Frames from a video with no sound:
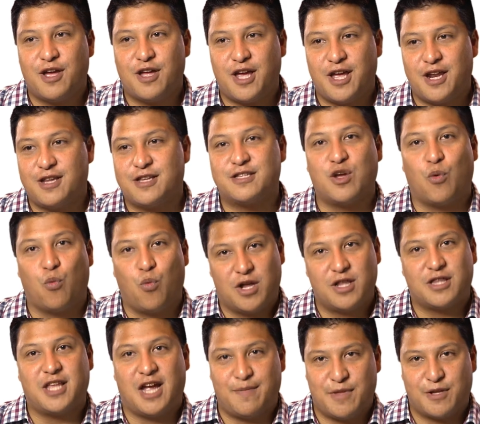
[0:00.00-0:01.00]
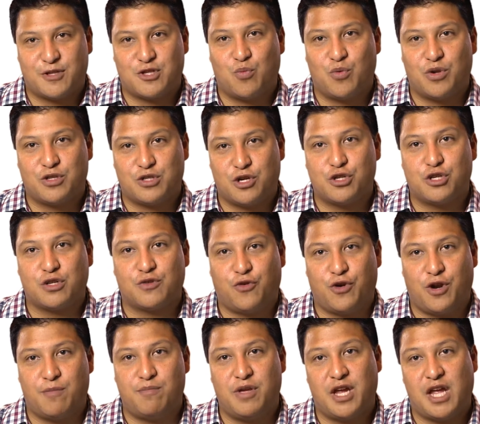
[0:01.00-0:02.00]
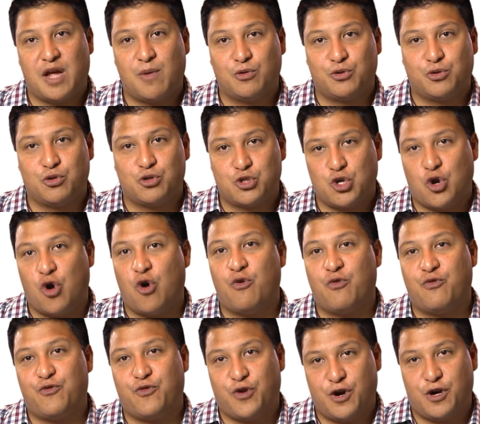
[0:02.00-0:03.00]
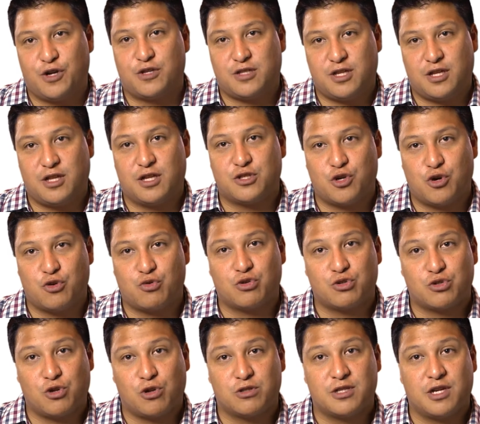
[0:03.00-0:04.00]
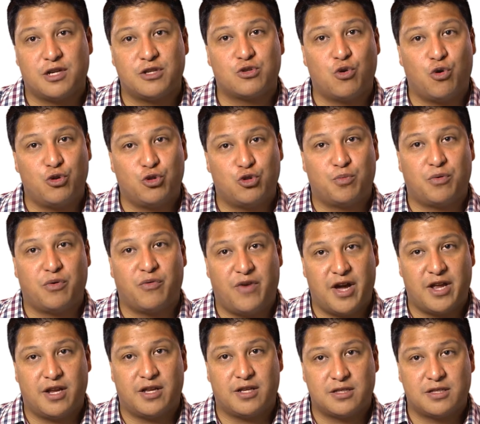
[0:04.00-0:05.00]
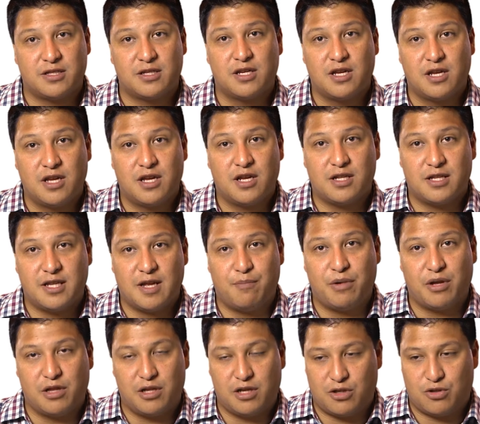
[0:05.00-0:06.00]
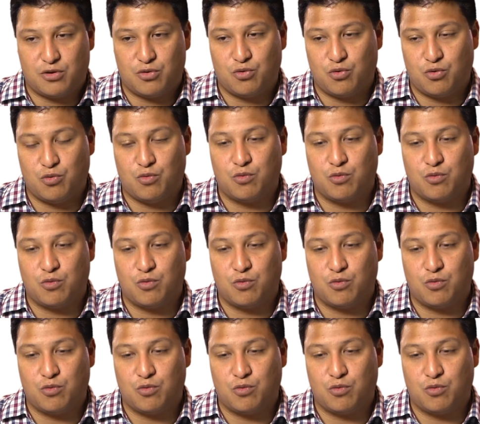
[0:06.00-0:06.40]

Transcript: It is the one time that someone searches for it, being able to show first in the search results that is going to provide us the ability to